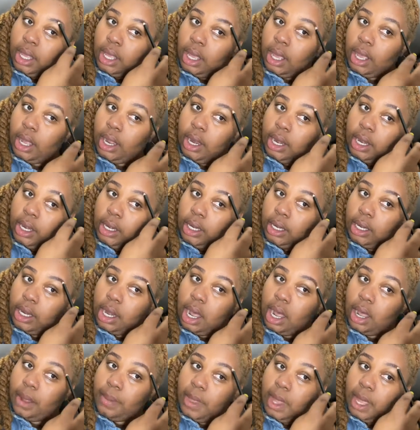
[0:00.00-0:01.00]
And
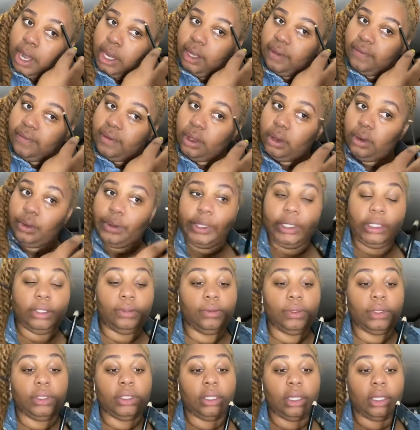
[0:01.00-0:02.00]
I'm not even going to
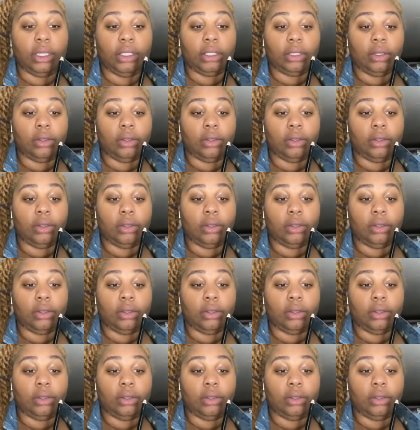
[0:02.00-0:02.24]
stunt